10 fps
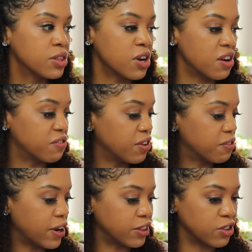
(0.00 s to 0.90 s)
They're
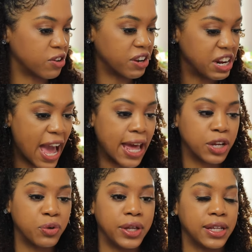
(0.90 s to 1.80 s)
afraid that they're
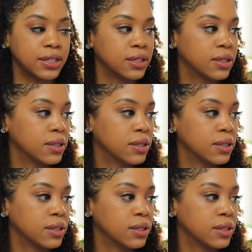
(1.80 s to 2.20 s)
inadequate.